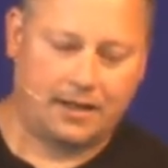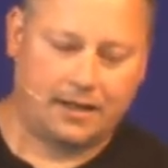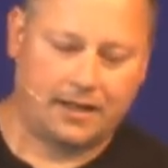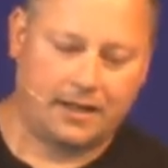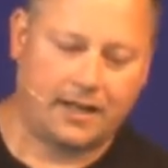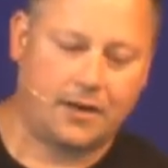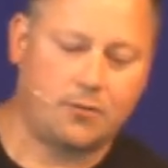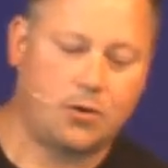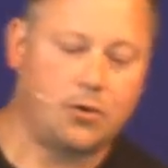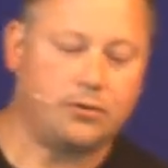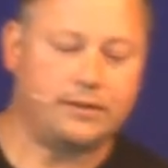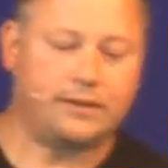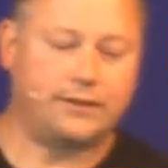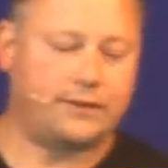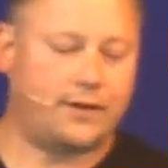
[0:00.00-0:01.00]
and I wrote
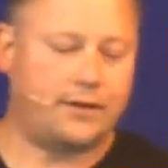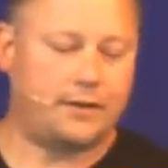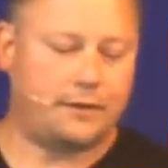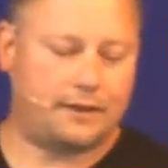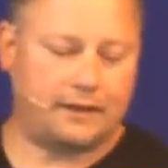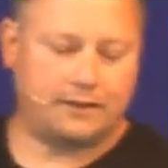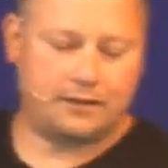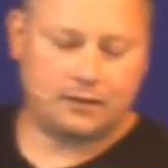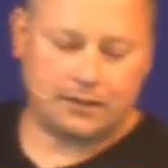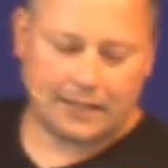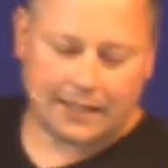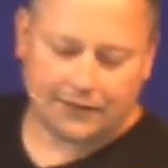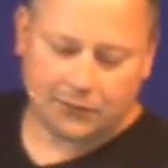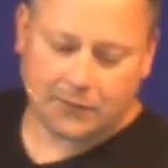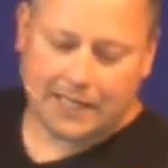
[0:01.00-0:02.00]
this very thing to you,
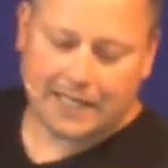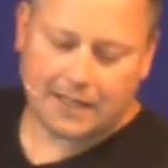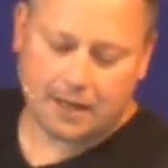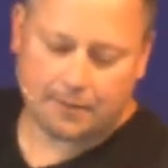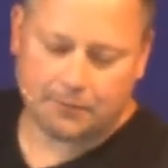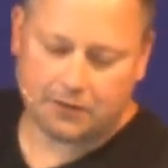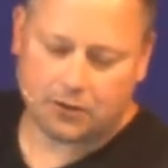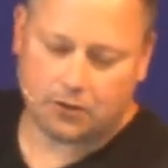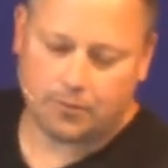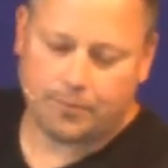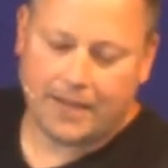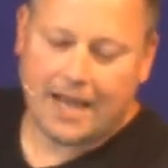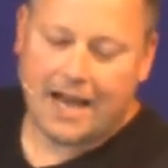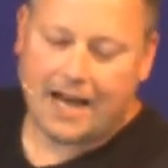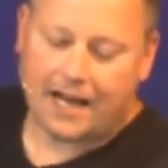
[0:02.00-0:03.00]
lest when I come to you,
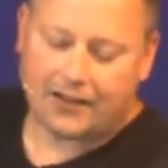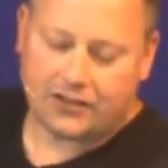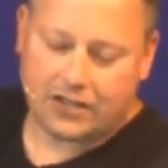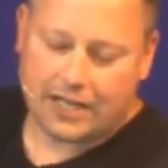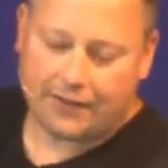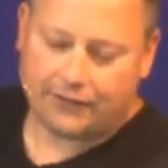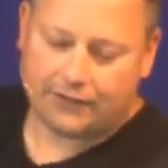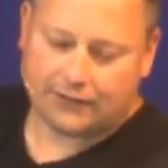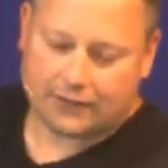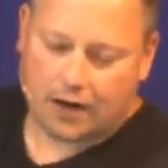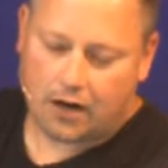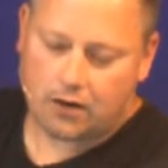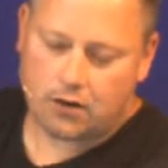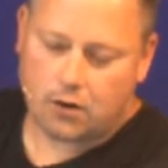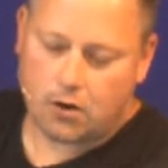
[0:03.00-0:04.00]
I should have
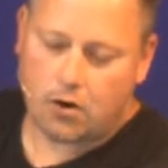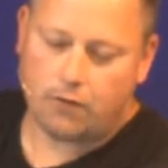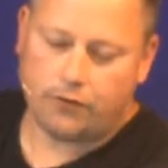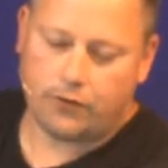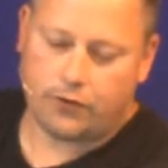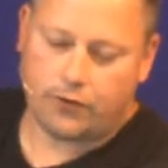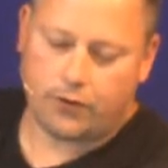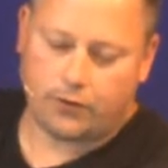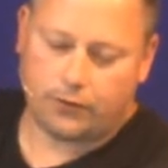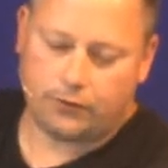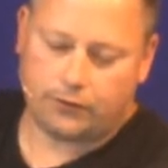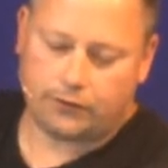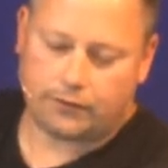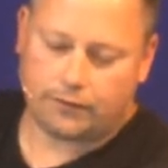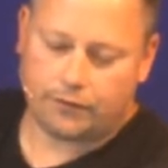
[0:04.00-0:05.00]
sorrow over
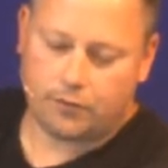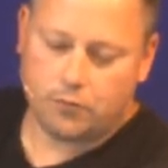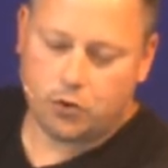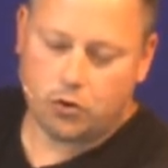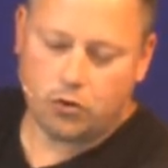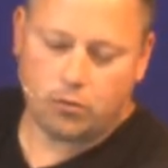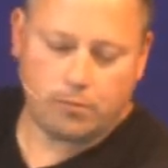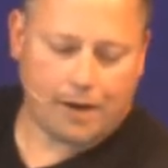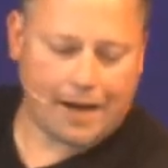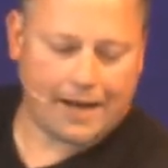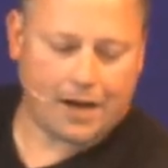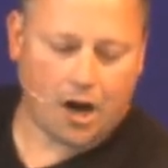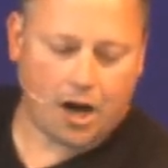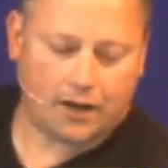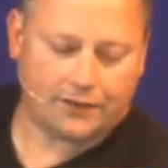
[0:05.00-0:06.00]
those from whom I
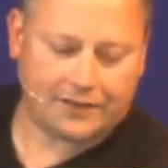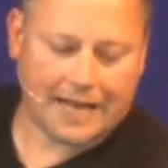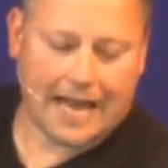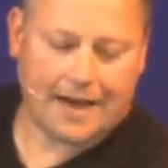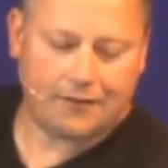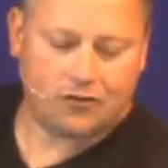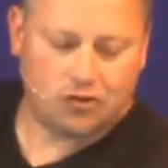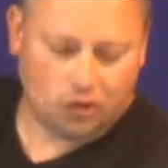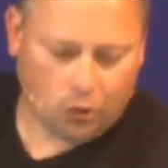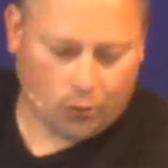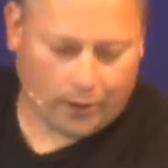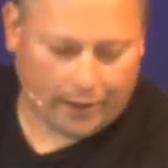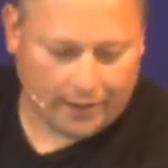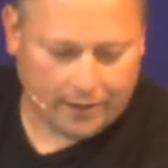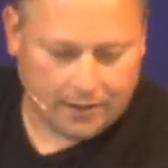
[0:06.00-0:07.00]
ought to have joy,
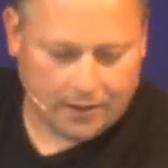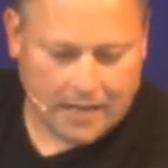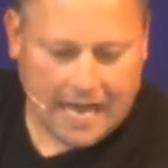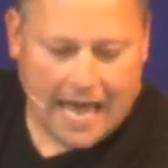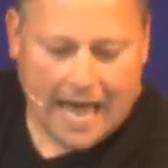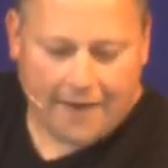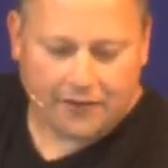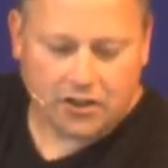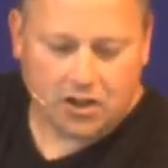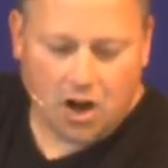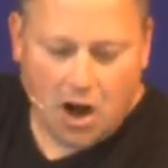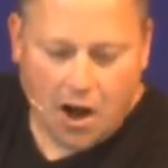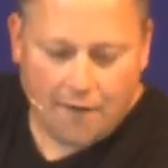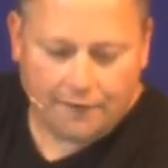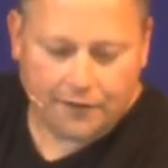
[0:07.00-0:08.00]
having
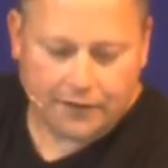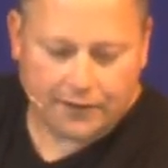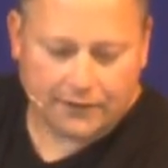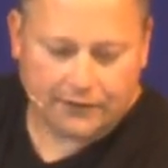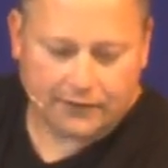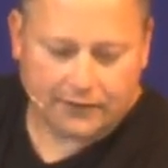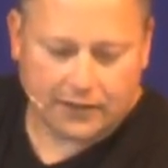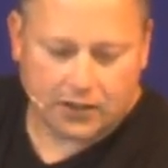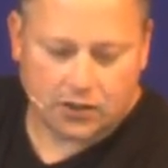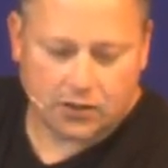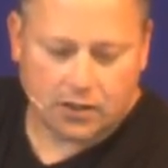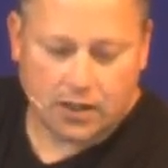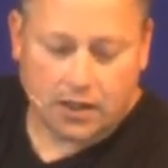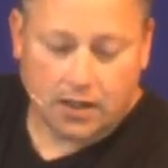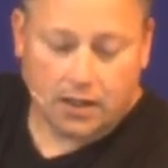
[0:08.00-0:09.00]
confidence in
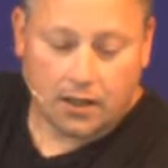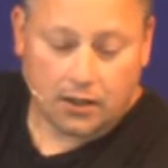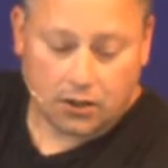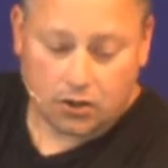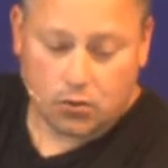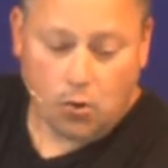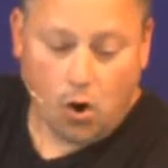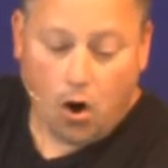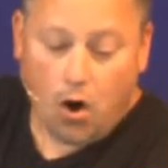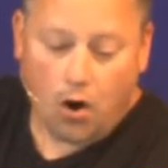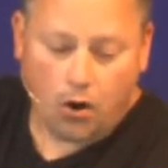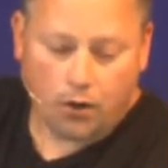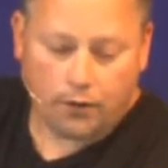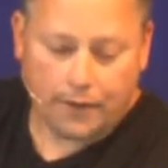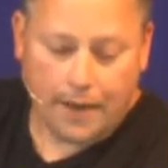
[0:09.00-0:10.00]
you
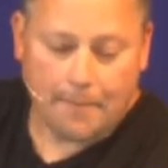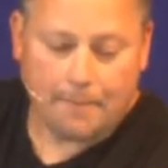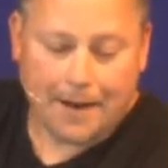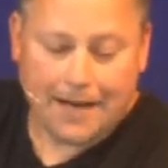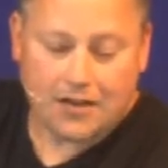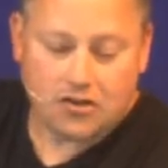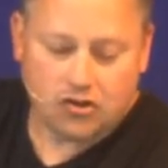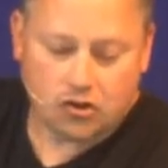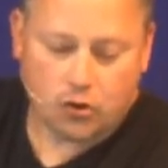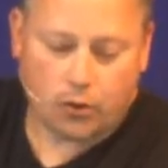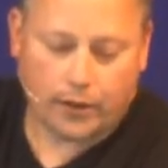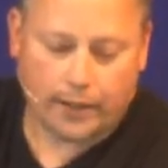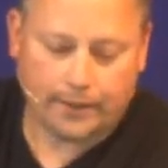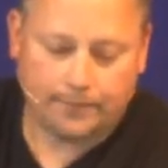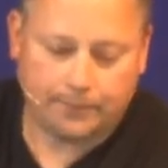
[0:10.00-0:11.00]
all, that my
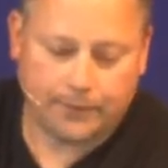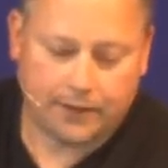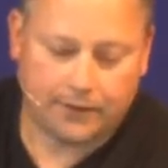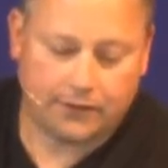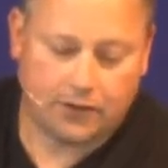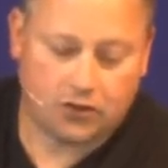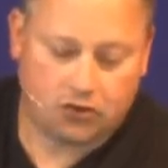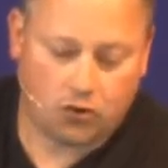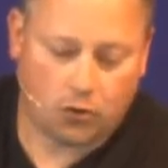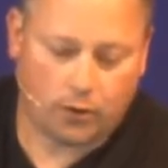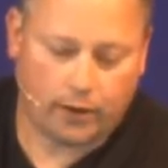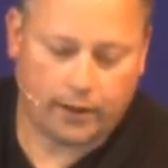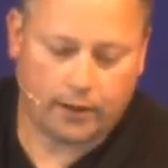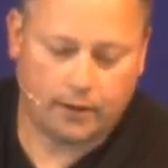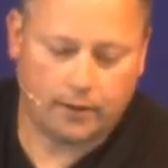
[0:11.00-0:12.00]
joy is the
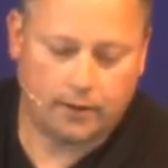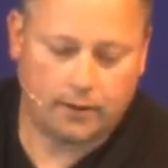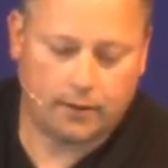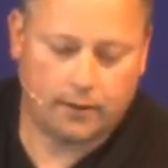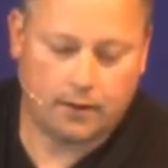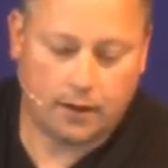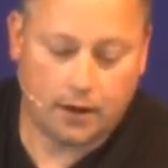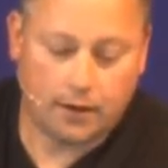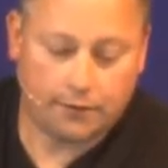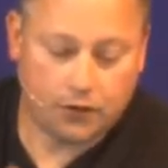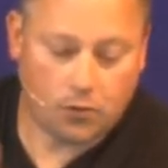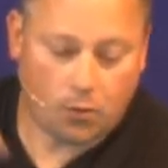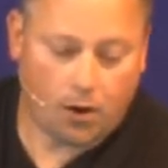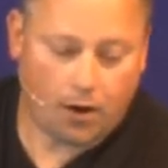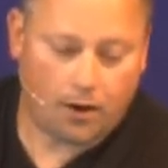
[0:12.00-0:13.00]
joy of
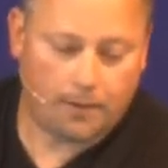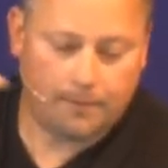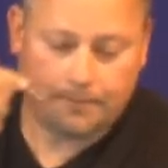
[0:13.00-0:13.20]
you all.